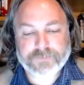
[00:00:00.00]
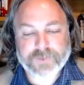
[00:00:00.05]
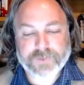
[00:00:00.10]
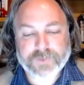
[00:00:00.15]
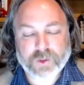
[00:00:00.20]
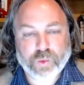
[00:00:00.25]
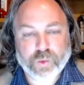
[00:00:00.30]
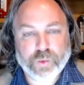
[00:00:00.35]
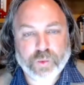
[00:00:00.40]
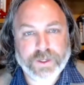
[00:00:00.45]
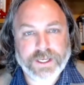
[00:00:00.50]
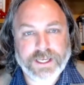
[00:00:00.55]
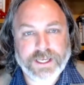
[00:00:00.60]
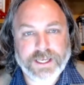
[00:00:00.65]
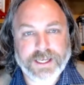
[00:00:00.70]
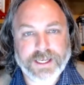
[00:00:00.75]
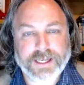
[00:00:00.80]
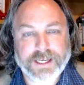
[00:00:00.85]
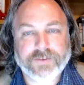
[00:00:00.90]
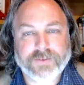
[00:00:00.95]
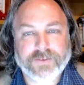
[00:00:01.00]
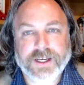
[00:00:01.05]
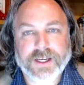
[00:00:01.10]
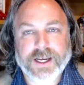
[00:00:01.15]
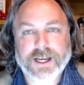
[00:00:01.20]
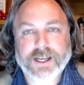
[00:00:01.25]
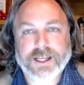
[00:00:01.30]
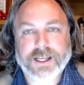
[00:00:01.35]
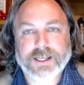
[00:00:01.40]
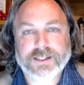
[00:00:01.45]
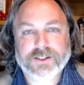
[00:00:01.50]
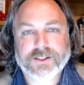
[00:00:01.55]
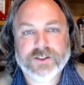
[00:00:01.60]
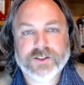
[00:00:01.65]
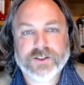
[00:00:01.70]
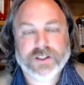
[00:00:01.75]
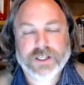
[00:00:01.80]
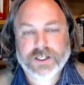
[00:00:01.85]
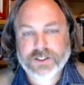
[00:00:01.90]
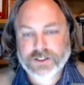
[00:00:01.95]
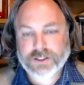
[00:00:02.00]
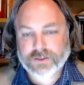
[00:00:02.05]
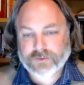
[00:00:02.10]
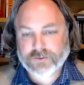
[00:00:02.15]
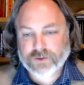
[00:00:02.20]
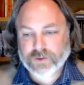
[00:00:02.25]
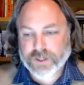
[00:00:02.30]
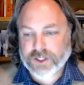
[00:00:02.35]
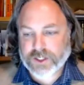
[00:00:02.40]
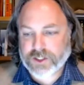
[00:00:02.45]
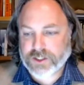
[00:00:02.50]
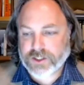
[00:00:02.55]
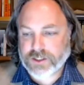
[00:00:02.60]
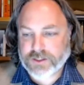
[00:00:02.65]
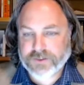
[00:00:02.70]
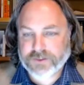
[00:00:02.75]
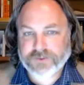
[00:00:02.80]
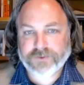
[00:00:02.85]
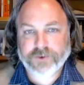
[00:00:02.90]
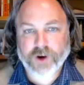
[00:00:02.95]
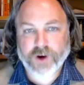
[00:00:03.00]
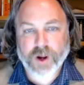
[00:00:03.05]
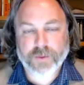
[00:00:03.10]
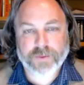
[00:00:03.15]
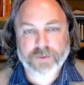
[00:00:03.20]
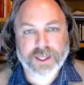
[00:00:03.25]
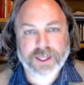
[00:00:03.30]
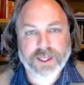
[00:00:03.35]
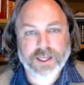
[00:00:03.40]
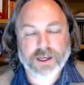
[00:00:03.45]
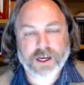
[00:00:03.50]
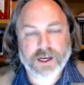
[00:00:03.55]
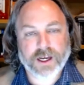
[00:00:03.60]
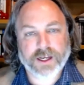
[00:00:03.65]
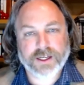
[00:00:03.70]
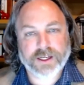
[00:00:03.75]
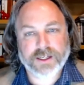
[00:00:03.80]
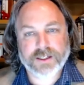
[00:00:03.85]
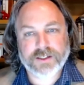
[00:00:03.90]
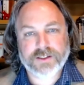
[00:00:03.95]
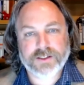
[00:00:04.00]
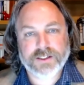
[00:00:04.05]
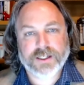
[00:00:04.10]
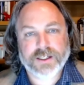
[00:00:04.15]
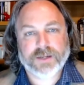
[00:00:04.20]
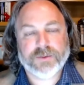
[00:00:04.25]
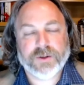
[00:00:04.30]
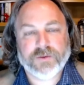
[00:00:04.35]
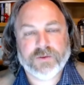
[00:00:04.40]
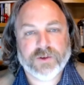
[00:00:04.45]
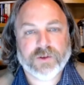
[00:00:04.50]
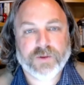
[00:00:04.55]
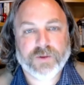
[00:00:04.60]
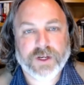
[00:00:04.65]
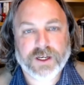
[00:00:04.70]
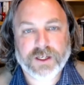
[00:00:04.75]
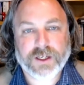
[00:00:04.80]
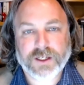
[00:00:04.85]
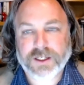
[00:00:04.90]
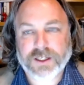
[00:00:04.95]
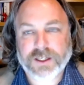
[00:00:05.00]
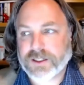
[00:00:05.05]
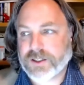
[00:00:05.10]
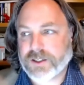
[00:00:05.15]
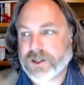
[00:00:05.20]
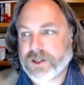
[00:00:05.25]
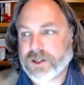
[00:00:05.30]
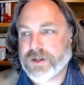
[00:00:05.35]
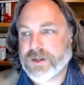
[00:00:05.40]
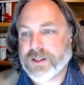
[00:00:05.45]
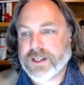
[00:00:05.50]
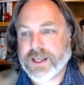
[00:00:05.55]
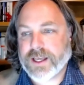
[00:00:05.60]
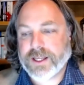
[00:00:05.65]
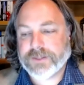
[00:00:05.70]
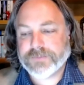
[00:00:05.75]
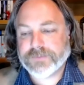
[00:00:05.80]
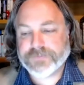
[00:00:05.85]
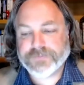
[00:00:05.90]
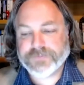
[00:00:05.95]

we have got a selection of questions from the audience. You feel ready to go into that?